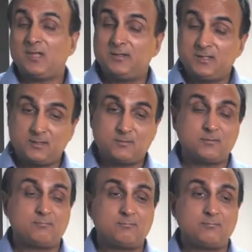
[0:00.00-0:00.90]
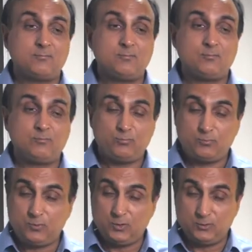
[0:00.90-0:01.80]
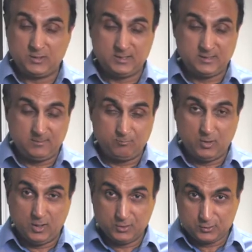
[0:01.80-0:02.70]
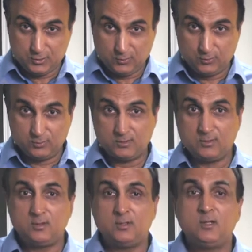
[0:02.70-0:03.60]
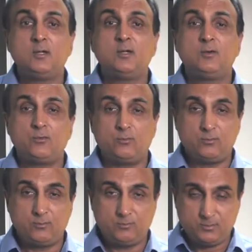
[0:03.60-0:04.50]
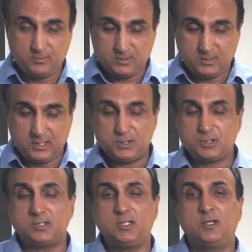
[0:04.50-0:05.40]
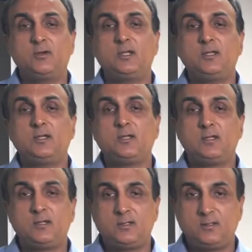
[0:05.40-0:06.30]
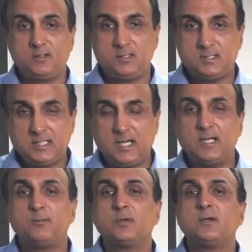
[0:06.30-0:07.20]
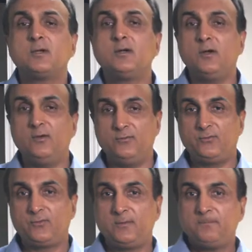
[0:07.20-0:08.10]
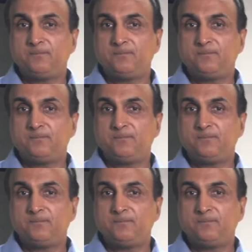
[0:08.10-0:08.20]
I think, you know, you get that monotone, stationary type of